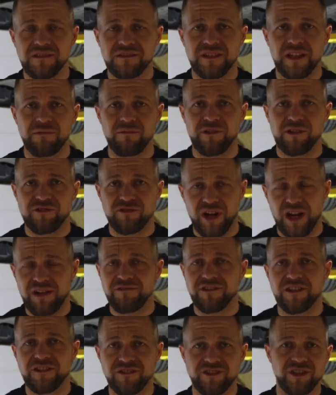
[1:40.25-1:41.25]
than when
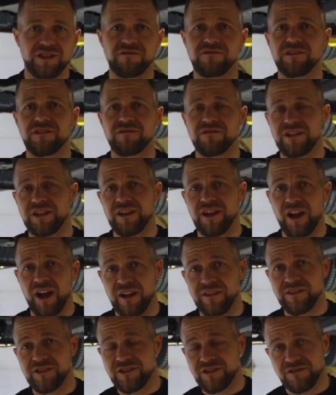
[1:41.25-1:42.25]
driving conservatively
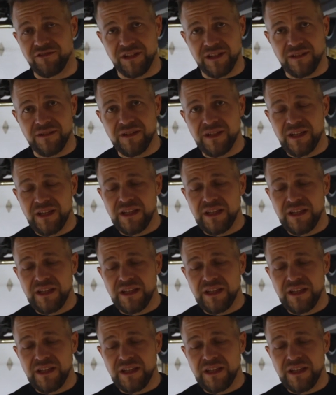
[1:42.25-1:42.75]
on the street.